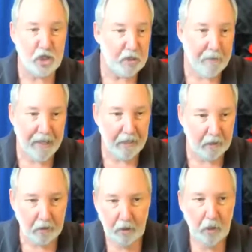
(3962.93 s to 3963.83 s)

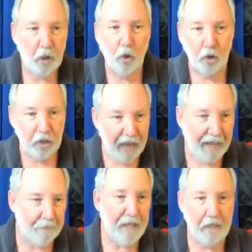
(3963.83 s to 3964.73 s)
Gmail or
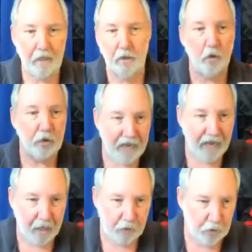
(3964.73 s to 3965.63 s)
Hotmail or
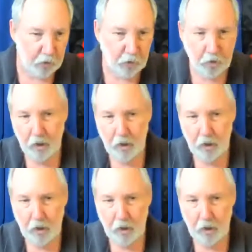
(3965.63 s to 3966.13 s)
Yahoo